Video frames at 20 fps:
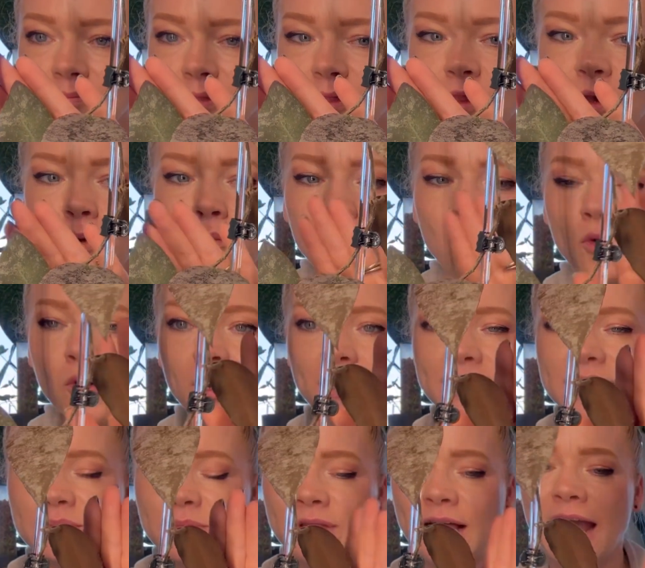the more
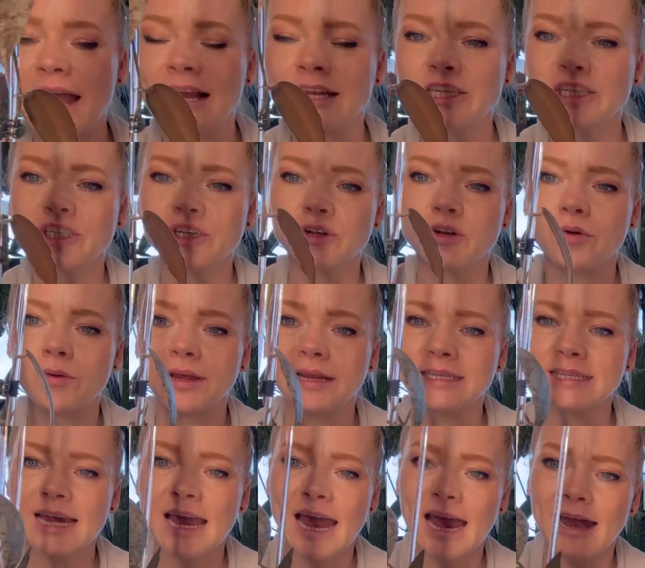splash you're going
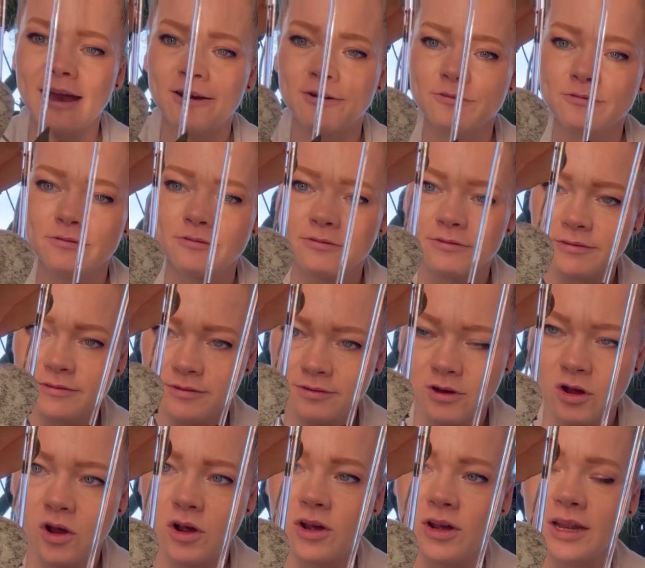to have
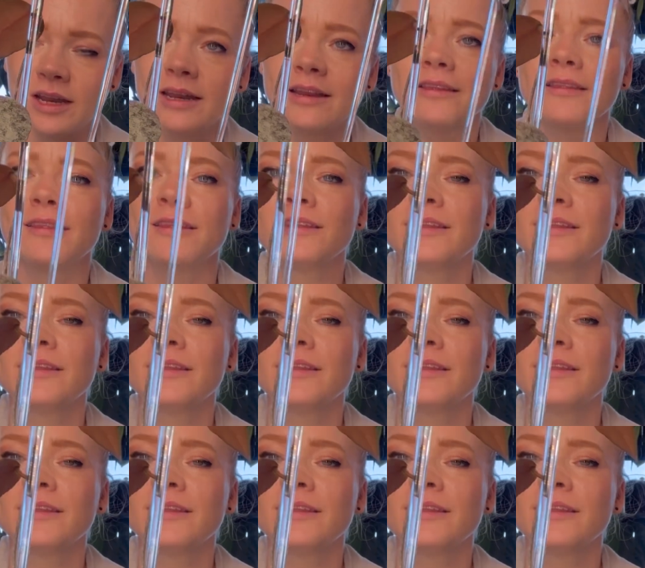on the